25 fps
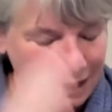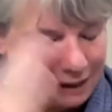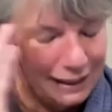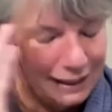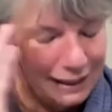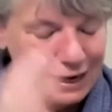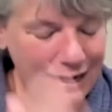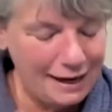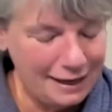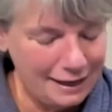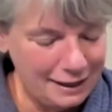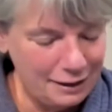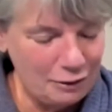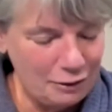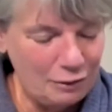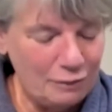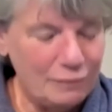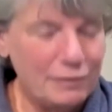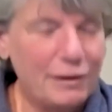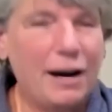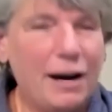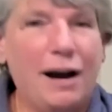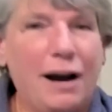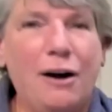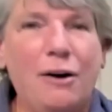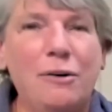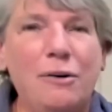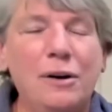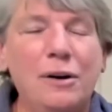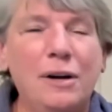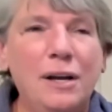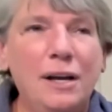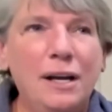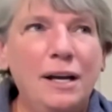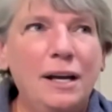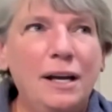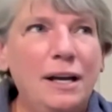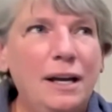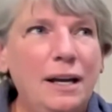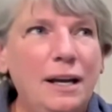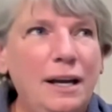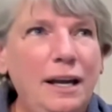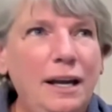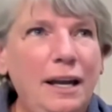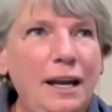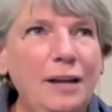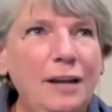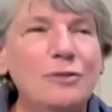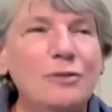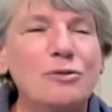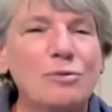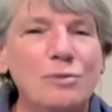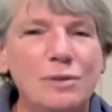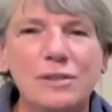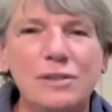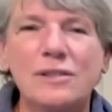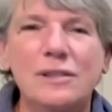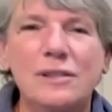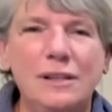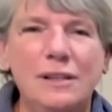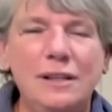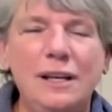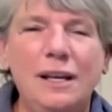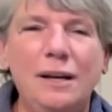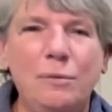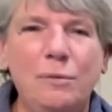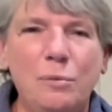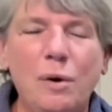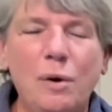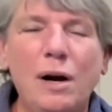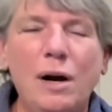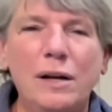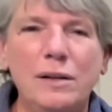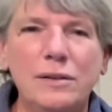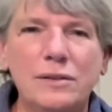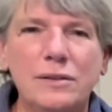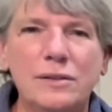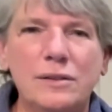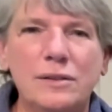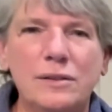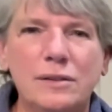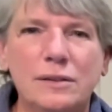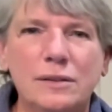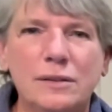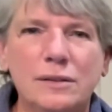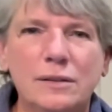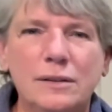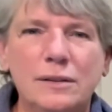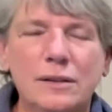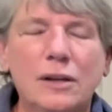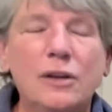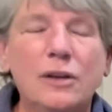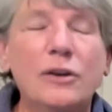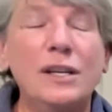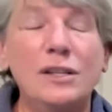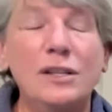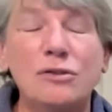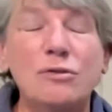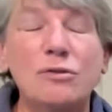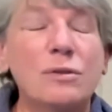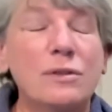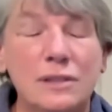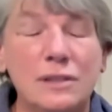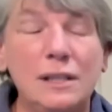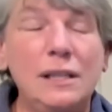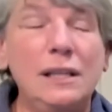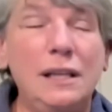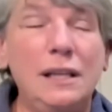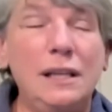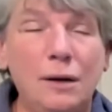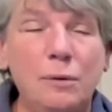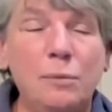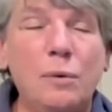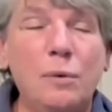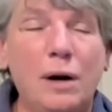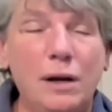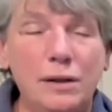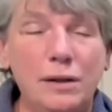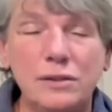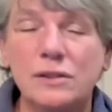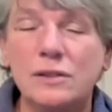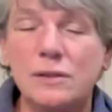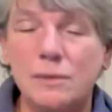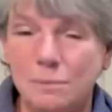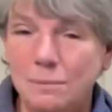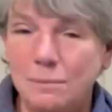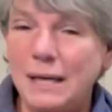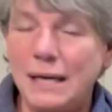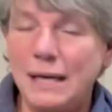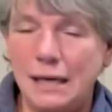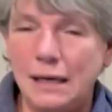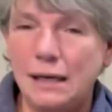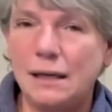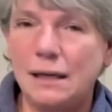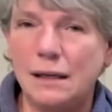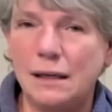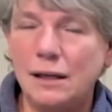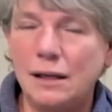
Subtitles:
I can't get over how interesting it was to me,